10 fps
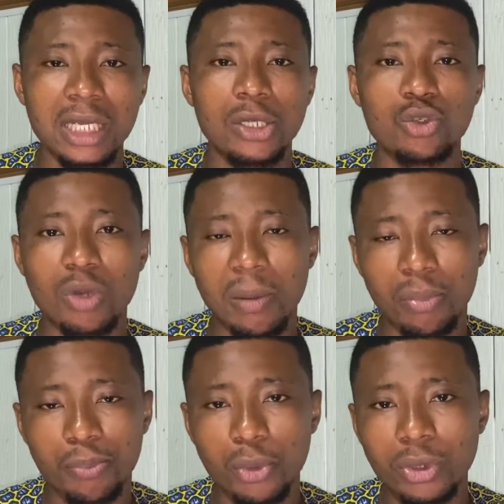to
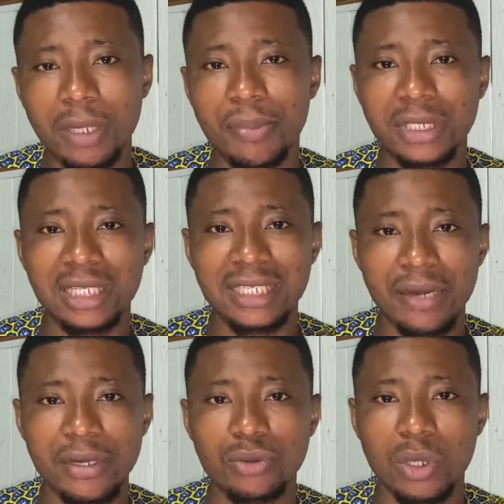upload the pictures
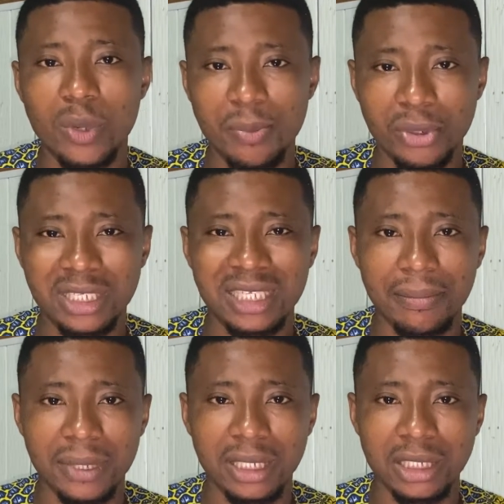direct to the word processing
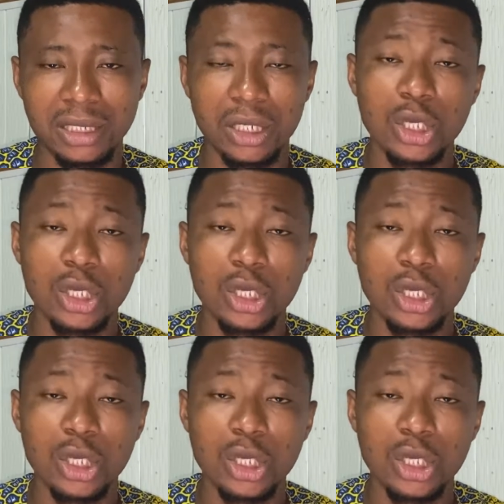application.